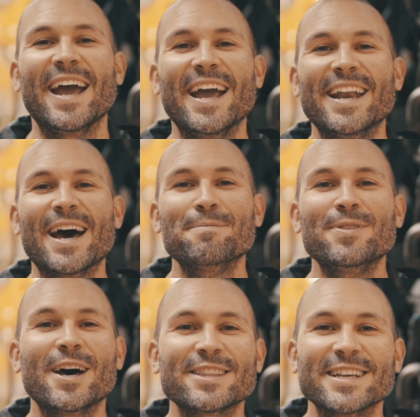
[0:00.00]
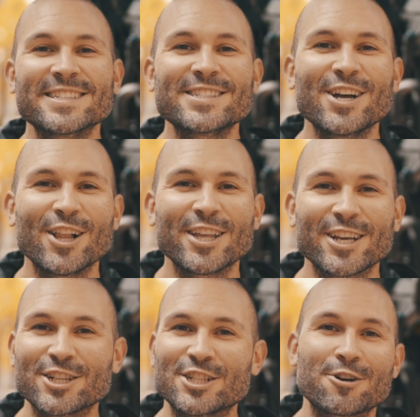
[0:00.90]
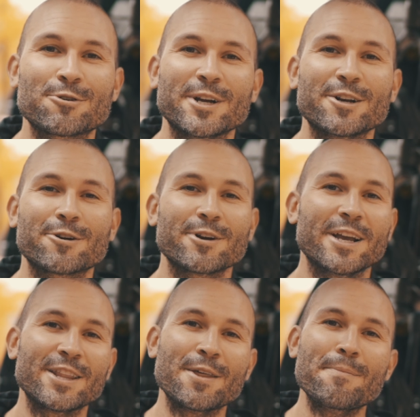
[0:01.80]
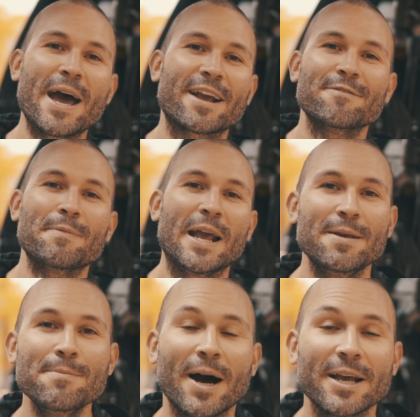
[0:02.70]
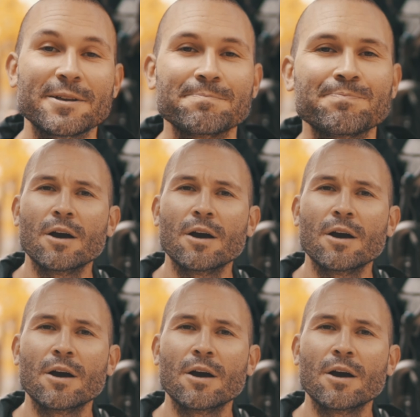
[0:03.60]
and I'm not installing a generator in the back of my e-bike.